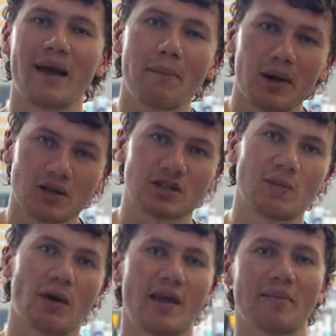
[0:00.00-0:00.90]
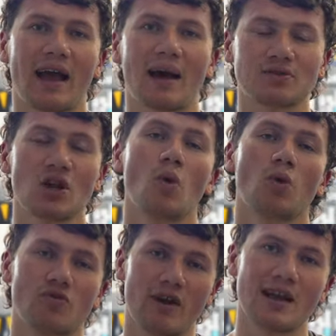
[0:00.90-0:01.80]
and purchasing one of them caps
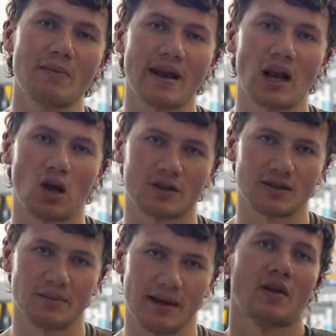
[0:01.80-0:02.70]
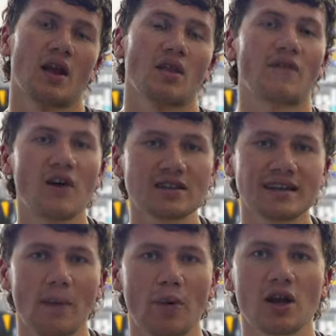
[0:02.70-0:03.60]
would really mean a lot to me. The first
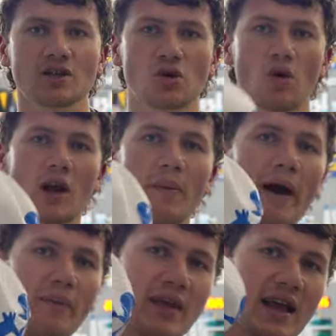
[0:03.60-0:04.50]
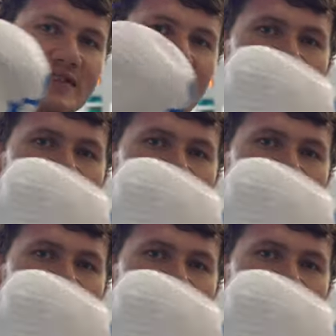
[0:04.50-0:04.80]
cap we're going to talk about is the